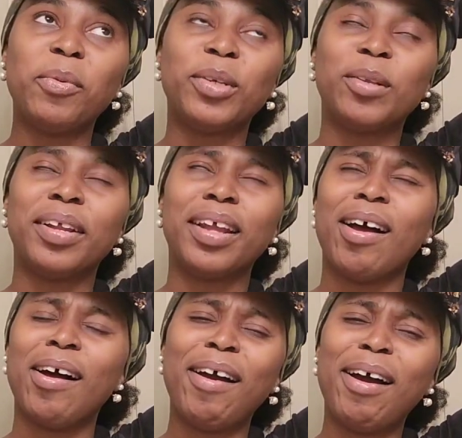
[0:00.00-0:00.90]
He was looking
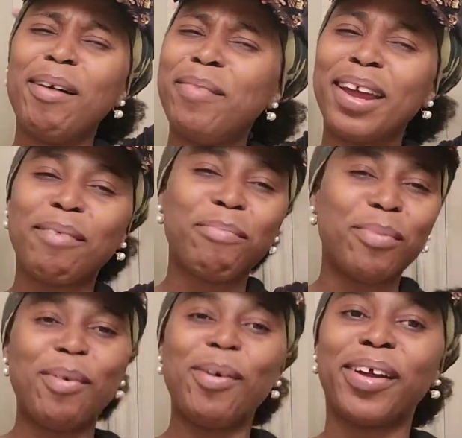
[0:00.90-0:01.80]
at her. I'm like,
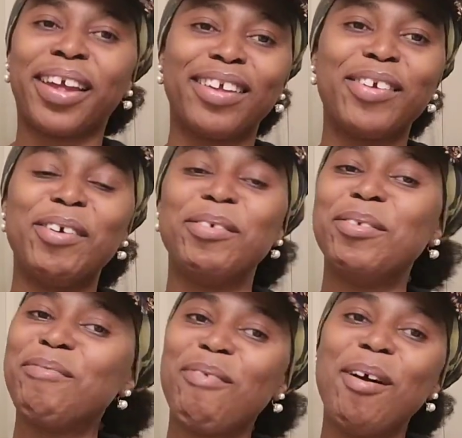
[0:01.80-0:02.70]
boy, you're on
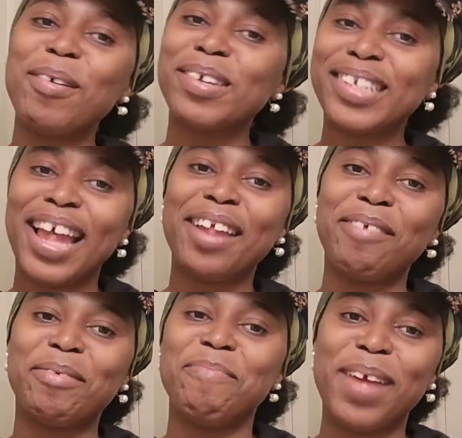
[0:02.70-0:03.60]
the wrong side
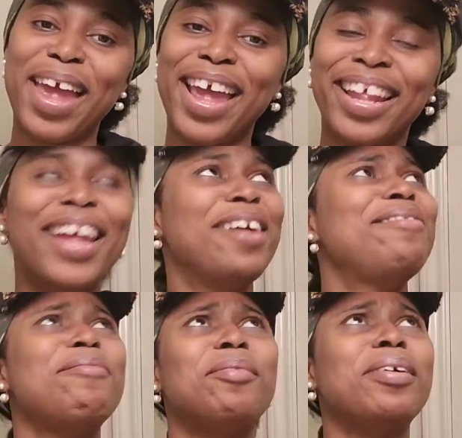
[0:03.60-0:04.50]
of the bed.
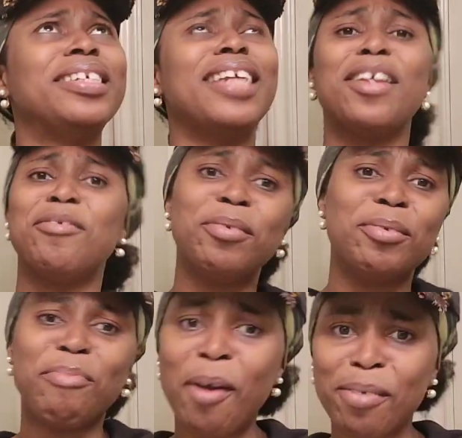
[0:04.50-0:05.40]
No, not side. You're
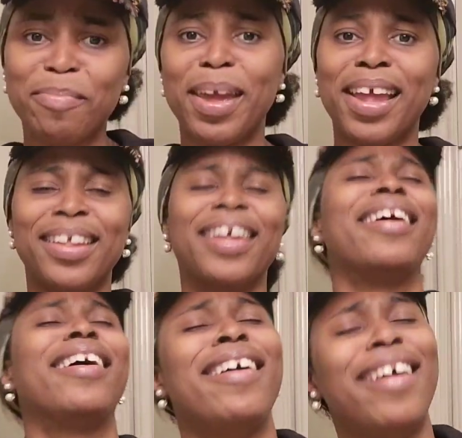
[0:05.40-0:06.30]
on the wrong
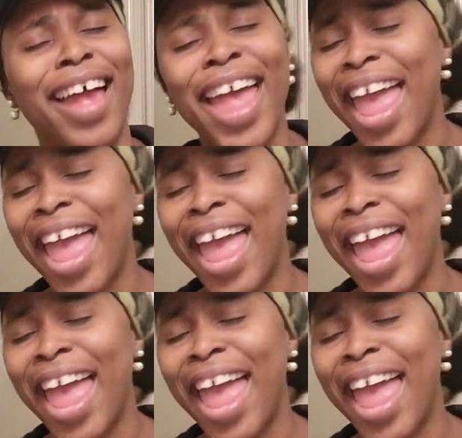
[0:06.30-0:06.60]
bed.